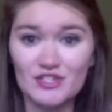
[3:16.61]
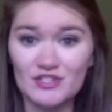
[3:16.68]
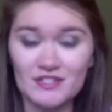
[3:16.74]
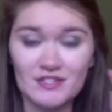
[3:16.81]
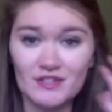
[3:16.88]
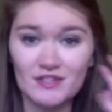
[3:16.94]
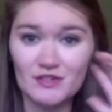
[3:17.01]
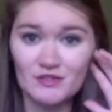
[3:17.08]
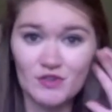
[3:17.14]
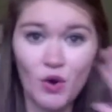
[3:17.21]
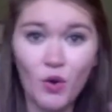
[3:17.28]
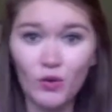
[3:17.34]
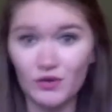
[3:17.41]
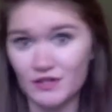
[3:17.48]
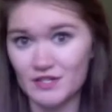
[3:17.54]
and just
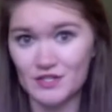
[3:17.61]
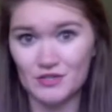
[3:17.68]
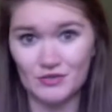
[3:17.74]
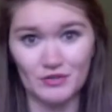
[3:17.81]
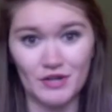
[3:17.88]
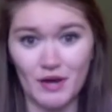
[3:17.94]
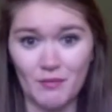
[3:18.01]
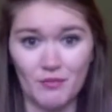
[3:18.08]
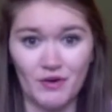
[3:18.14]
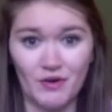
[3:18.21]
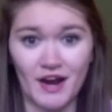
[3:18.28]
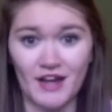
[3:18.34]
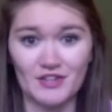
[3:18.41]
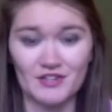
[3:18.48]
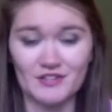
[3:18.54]
totally screwed up,
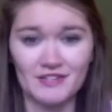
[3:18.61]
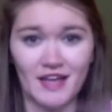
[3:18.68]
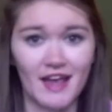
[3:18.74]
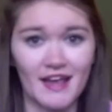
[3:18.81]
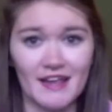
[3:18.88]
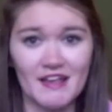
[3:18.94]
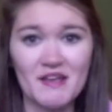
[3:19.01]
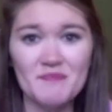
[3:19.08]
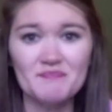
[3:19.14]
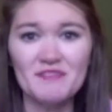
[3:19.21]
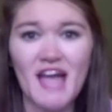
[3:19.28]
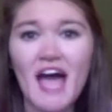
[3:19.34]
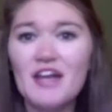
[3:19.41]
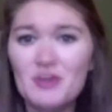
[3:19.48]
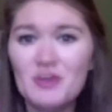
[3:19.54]
where I
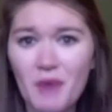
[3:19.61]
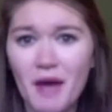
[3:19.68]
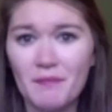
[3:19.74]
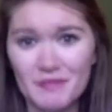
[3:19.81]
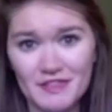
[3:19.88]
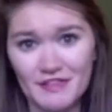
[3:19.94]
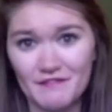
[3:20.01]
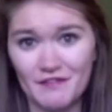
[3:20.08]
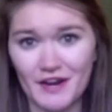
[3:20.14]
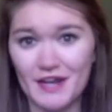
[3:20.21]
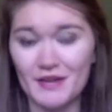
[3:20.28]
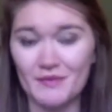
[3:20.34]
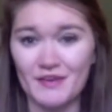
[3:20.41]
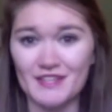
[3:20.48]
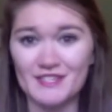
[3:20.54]
had no empathy for
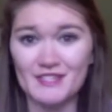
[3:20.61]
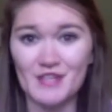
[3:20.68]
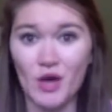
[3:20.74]
anyone.